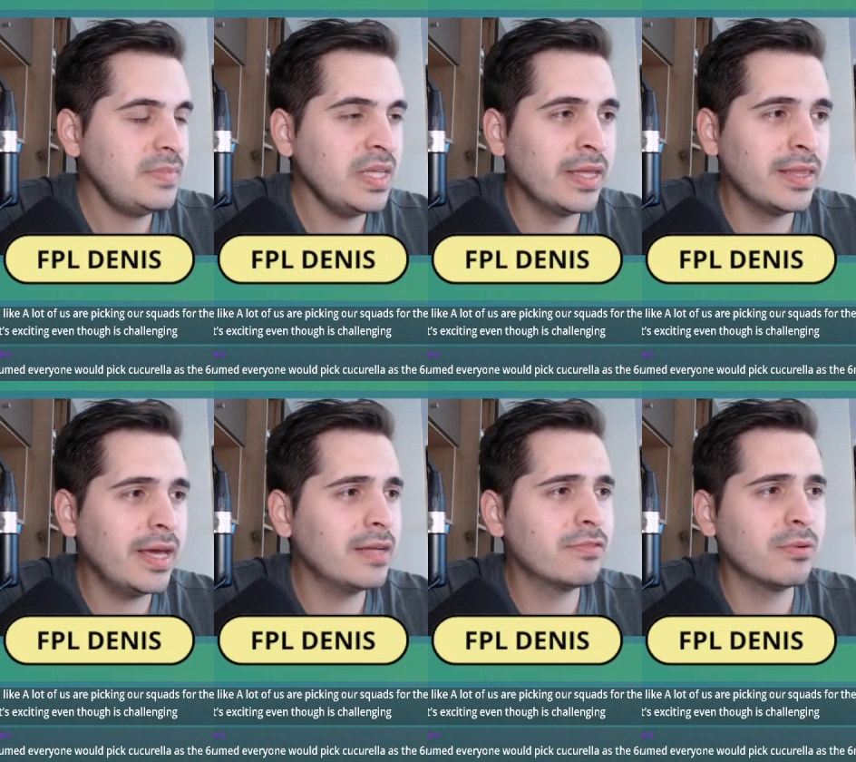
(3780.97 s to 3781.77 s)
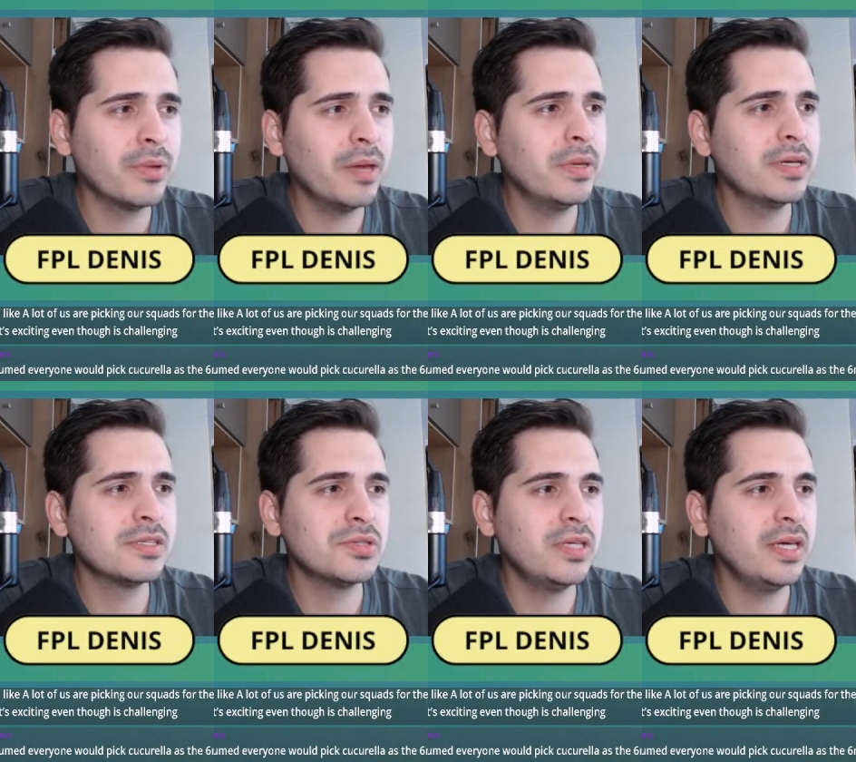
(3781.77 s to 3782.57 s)
And then from Game Week
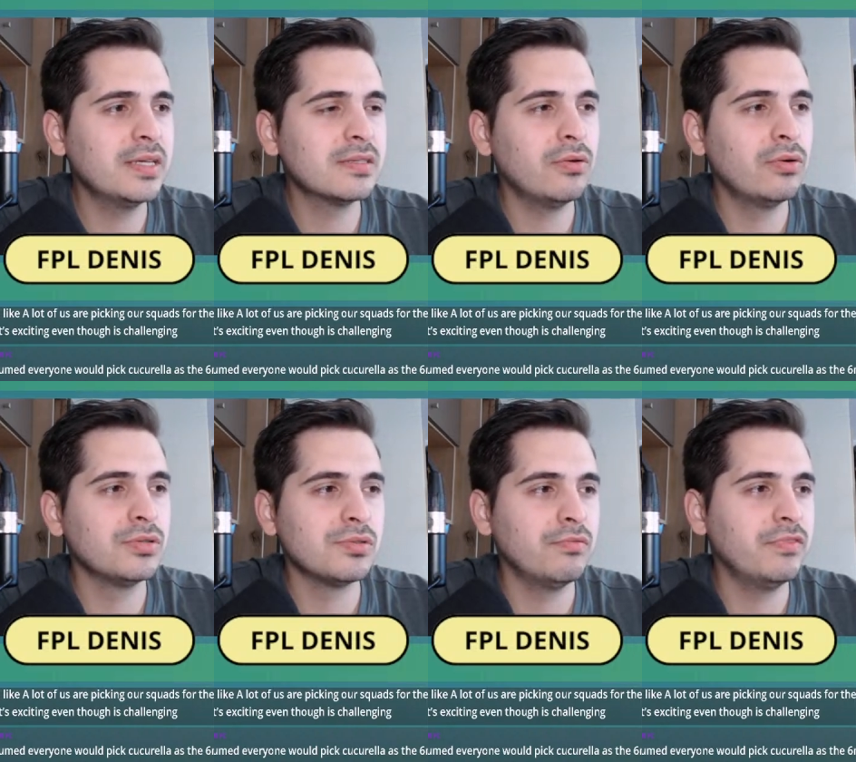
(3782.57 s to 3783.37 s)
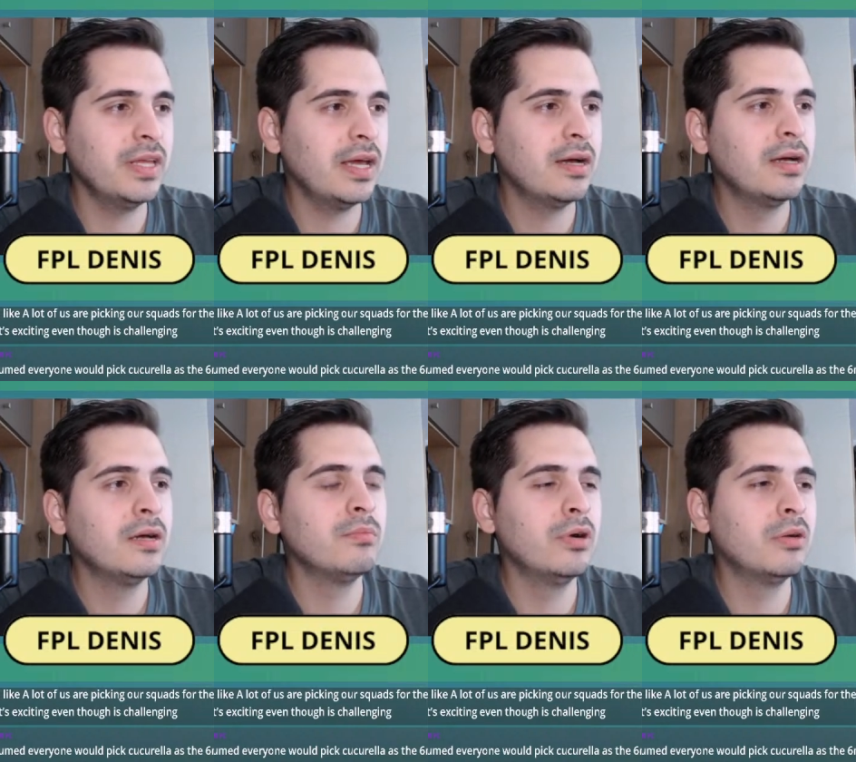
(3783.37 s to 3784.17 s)
6 also Villa,
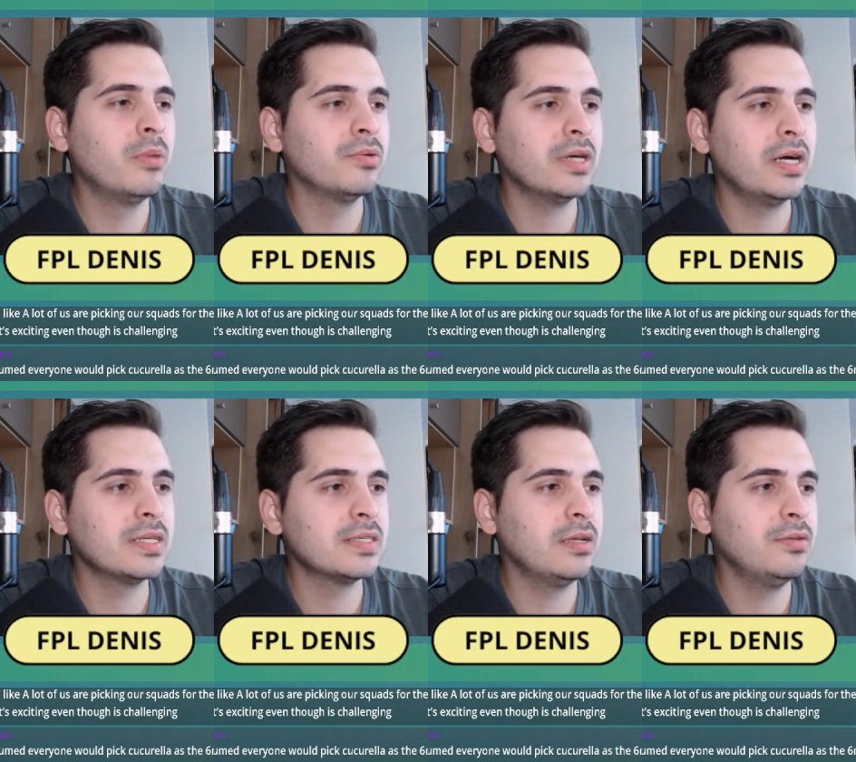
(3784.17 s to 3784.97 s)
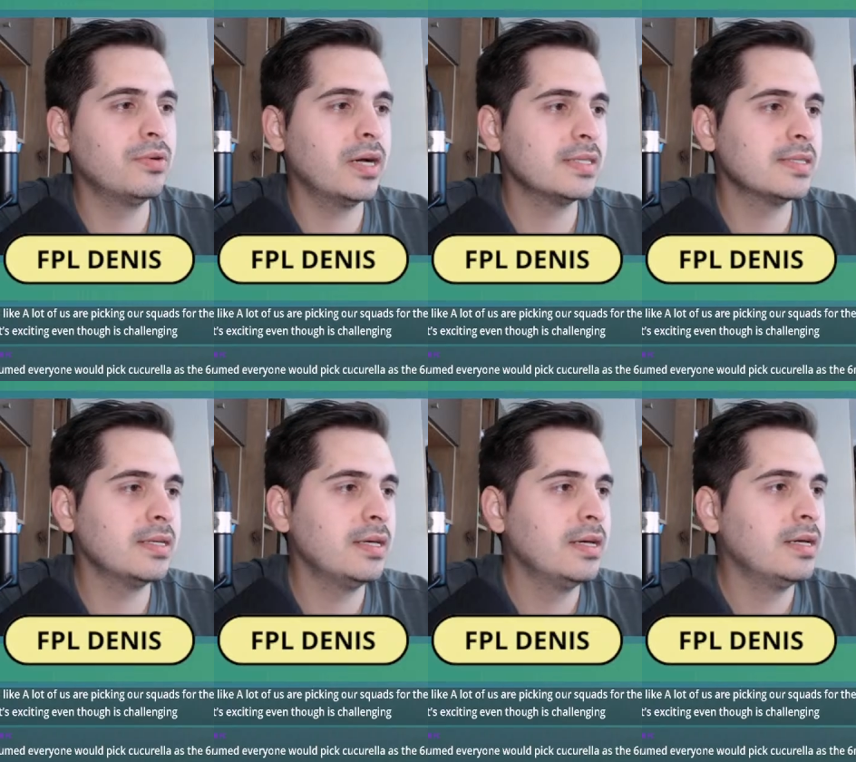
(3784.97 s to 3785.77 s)
Bournemouth, Arsenal,
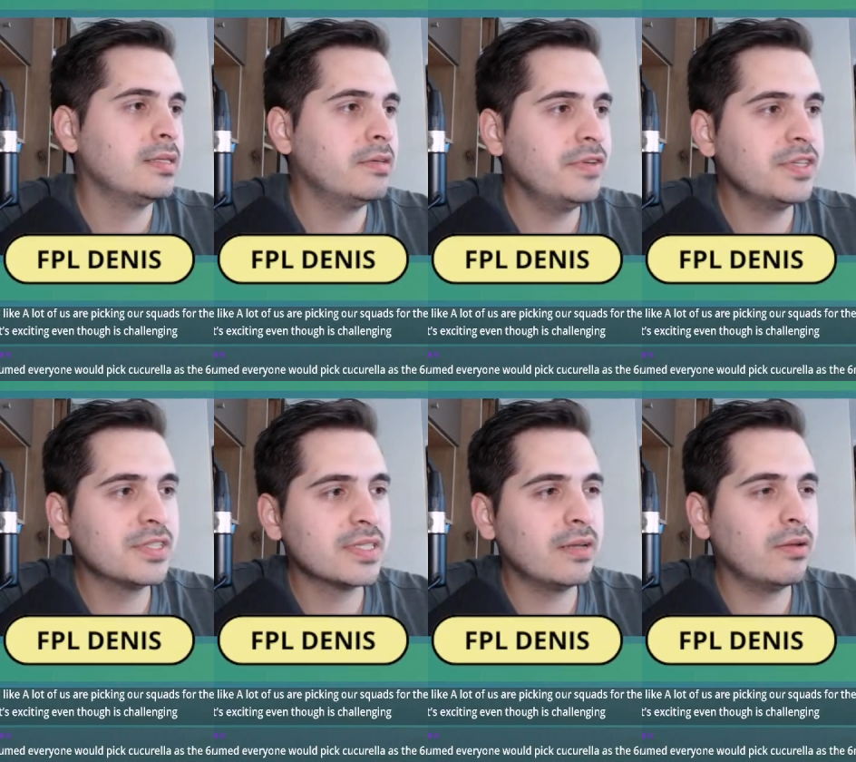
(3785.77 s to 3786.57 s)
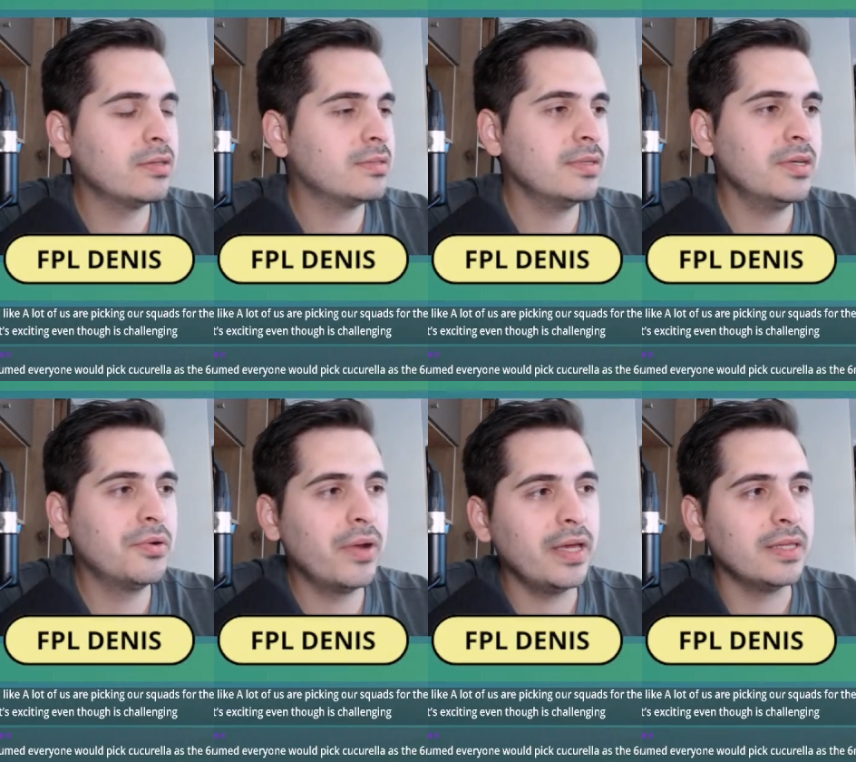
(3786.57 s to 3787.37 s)
Newcastle. The fixtures are not
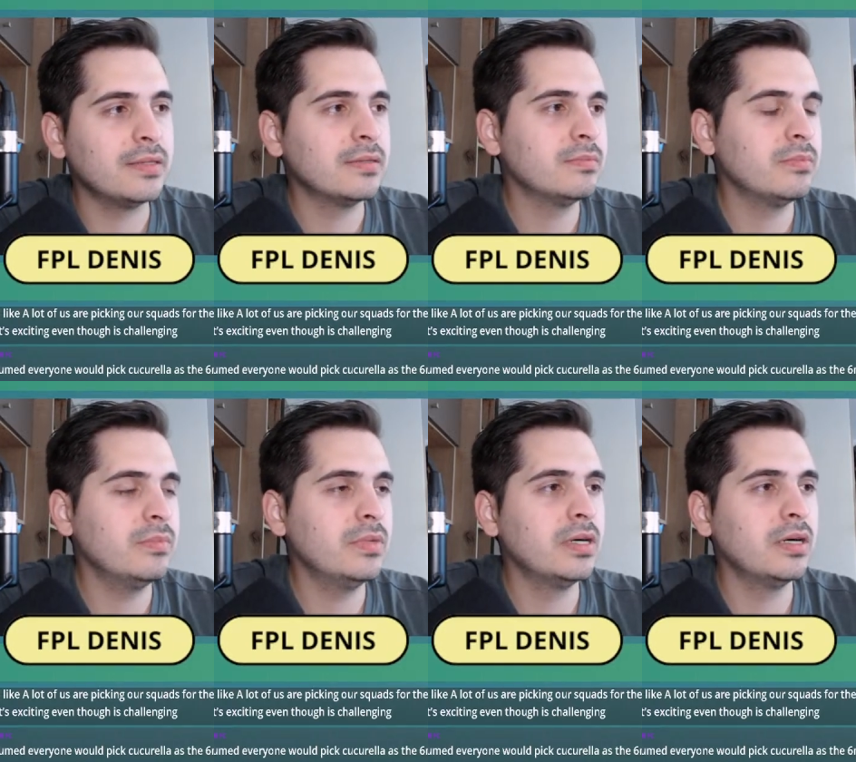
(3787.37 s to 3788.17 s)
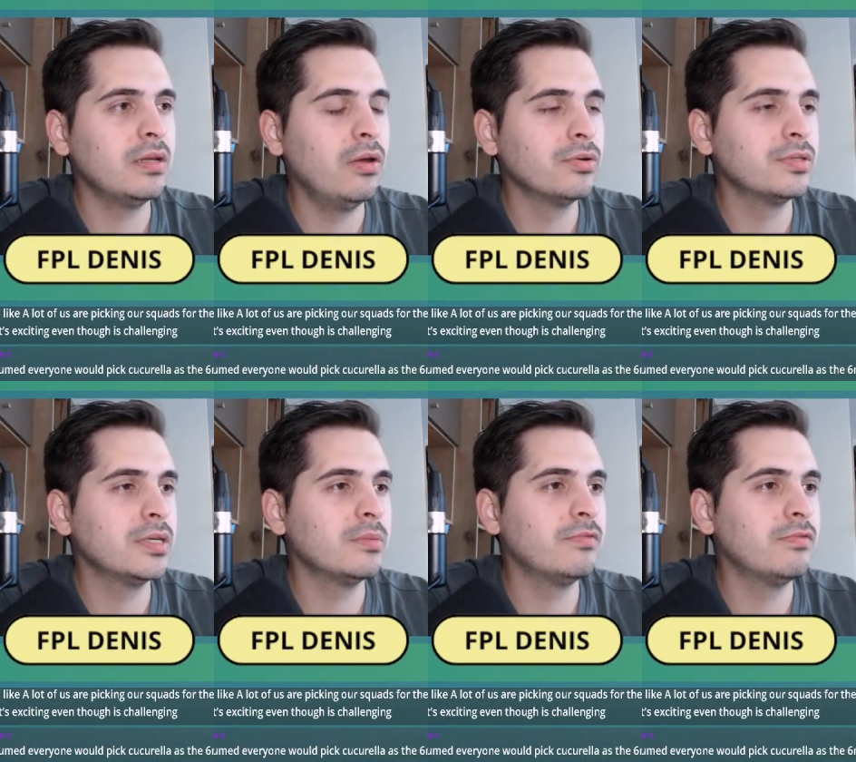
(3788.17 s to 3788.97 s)
great long
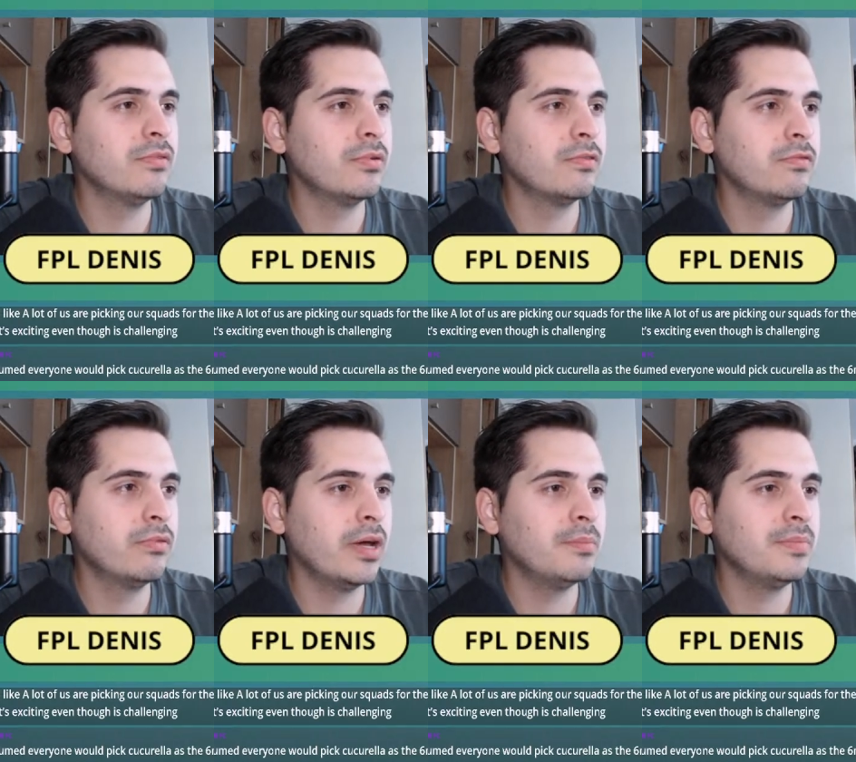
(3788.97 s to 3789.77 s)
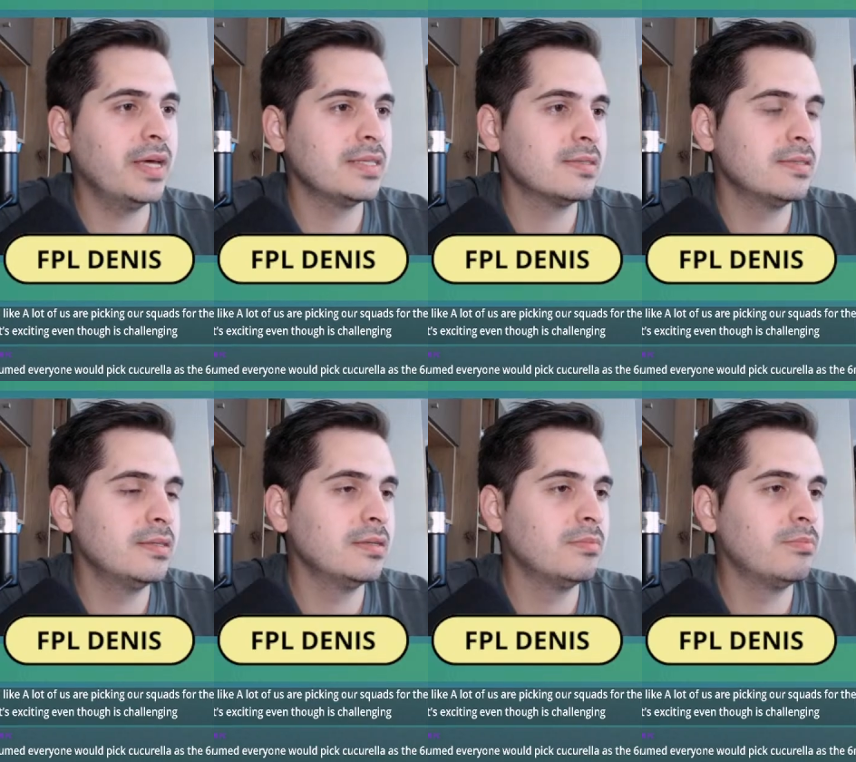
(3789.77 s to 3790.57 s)
term for Fulham. That's
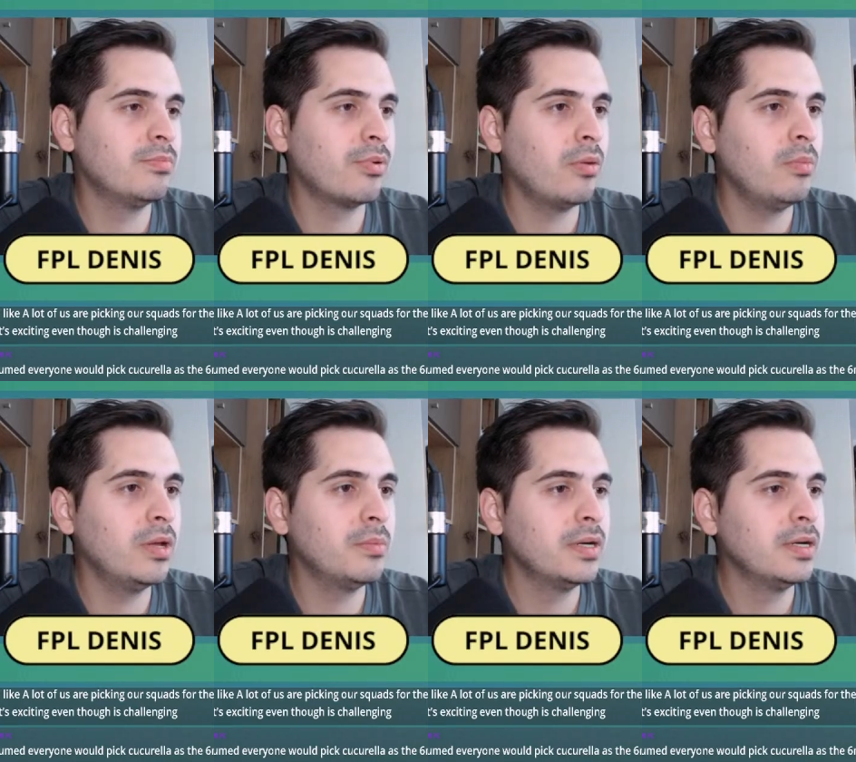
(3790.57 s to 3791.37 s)
the problem.